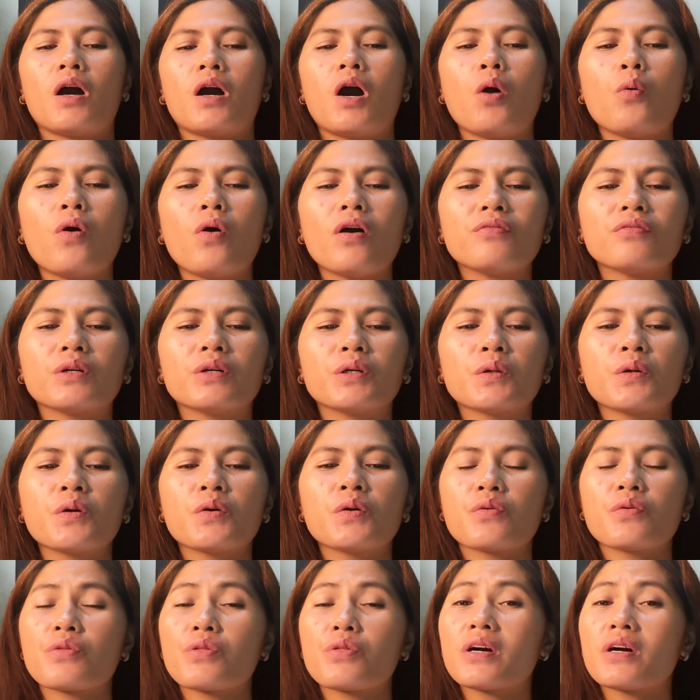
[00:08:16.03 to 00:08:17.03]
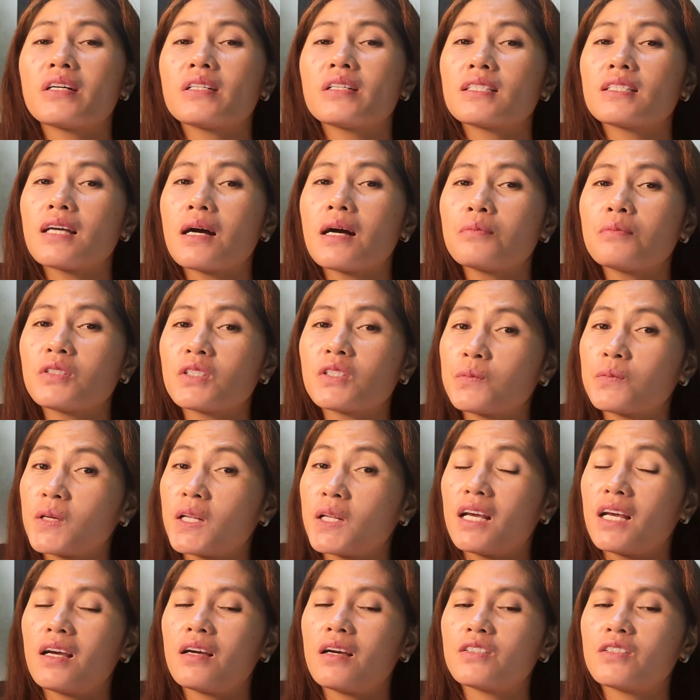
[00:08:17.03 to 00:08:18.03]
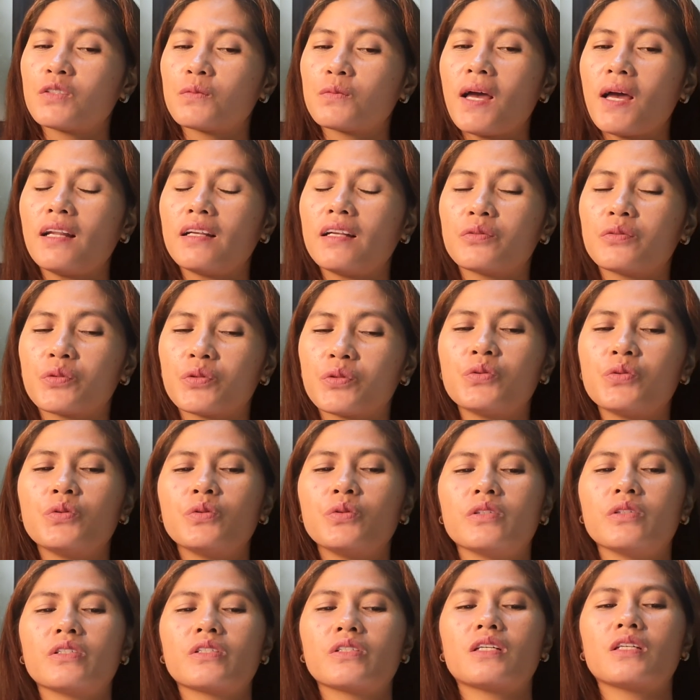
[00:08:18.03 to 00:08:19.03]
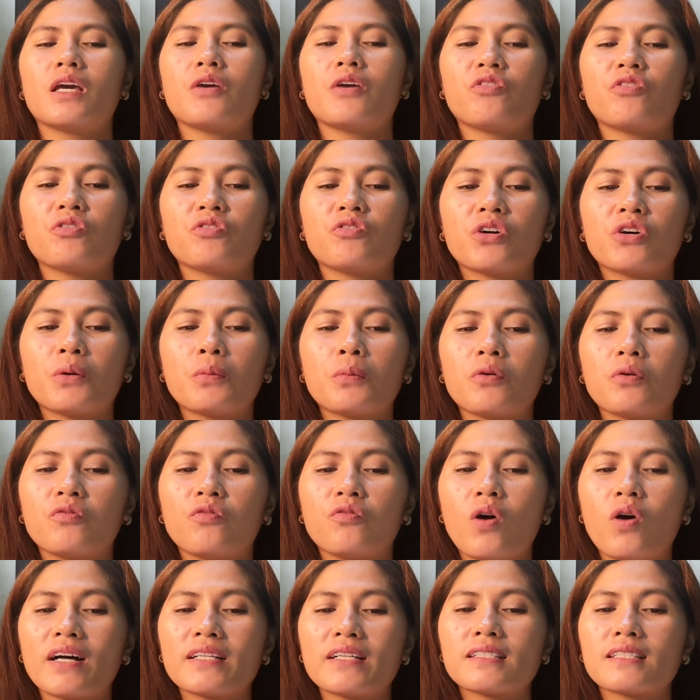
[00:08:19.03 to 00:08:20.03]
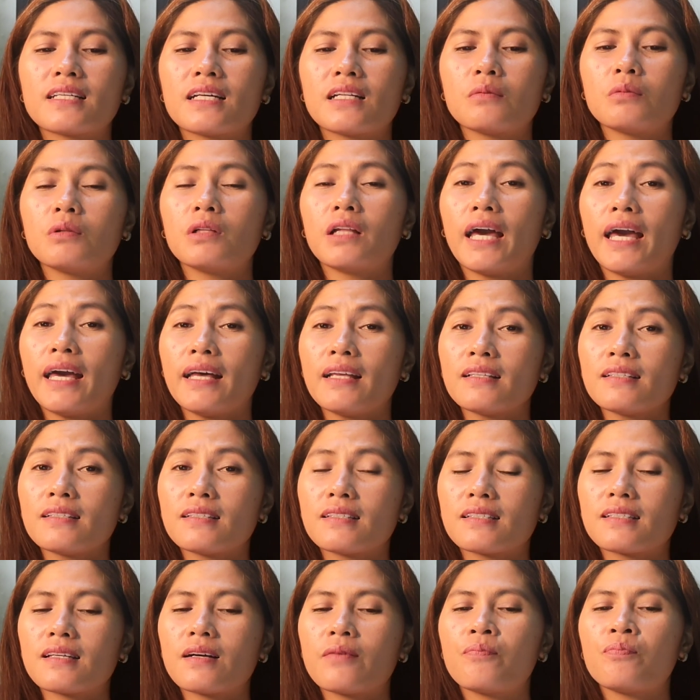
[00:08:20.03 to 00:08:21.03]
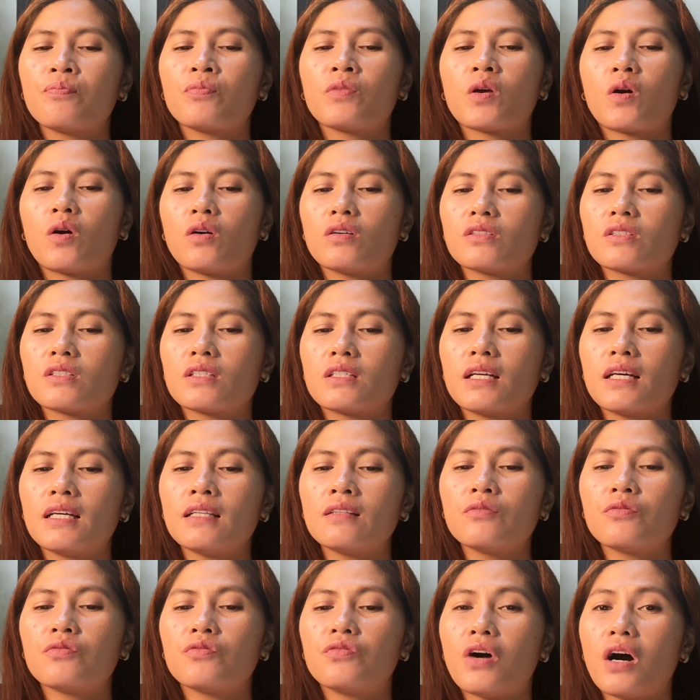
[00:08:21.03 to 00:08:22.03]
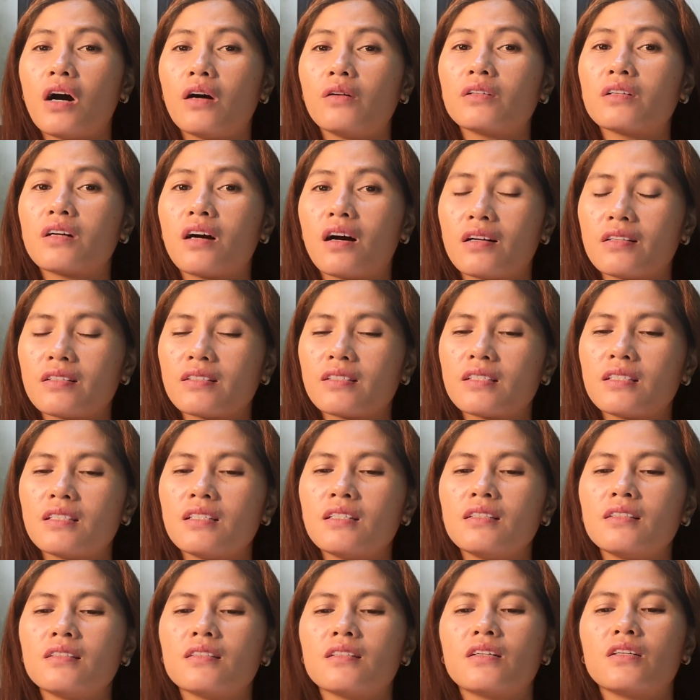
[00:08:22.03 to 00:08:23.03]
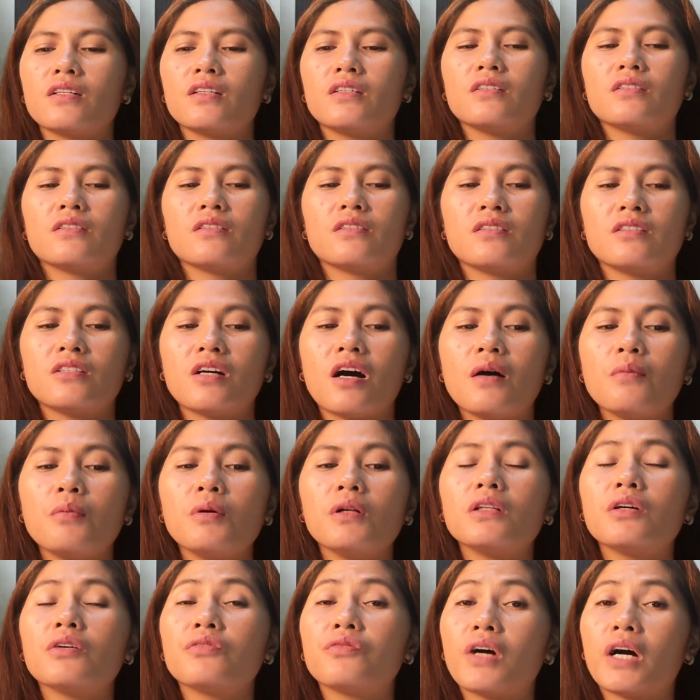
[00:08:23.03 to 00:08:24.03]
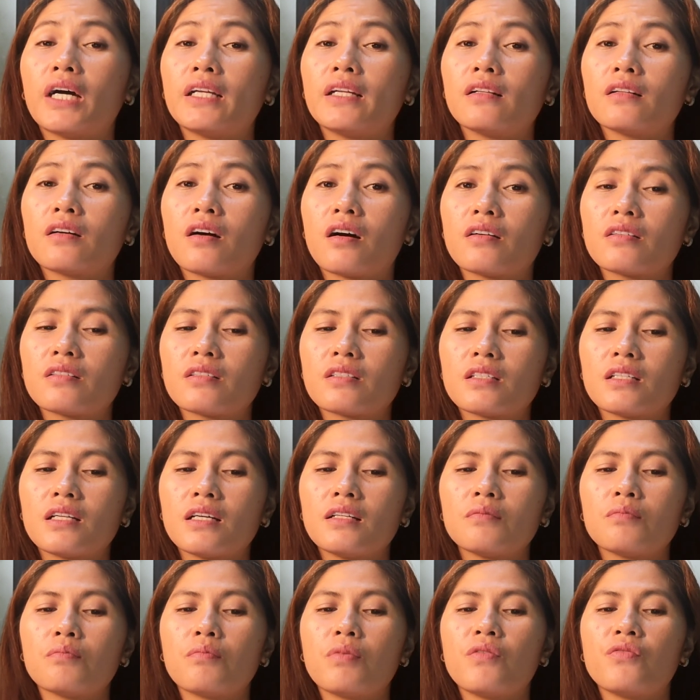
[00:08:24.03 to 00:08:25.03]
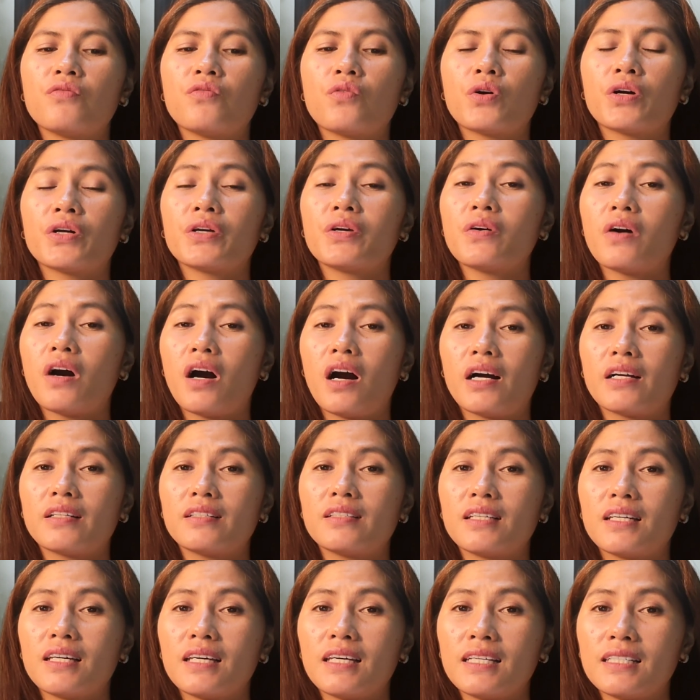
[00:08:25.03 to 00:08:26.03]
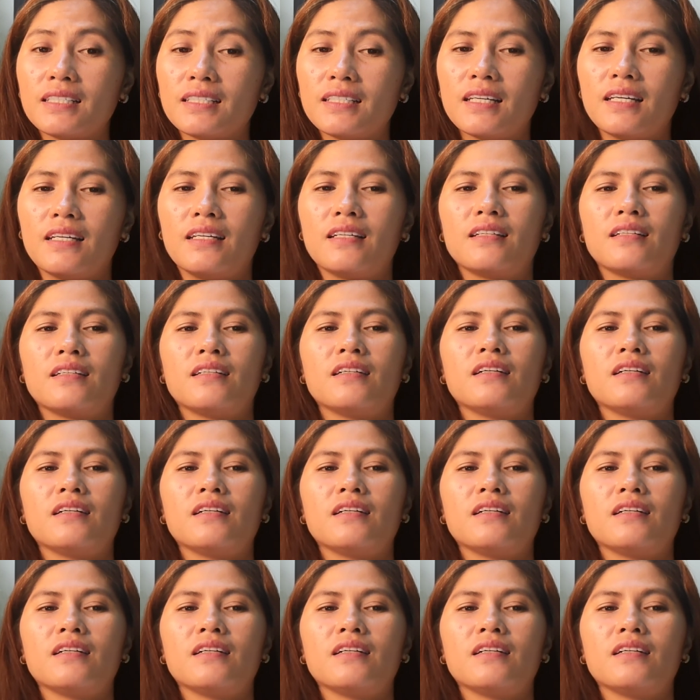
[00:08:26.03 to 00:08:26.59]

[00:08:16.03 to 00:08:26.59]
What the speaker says: However, there are some spelling rules. If a verb of one syllable ends, consonant, vowel, consonant, double the final consonant before you add ed.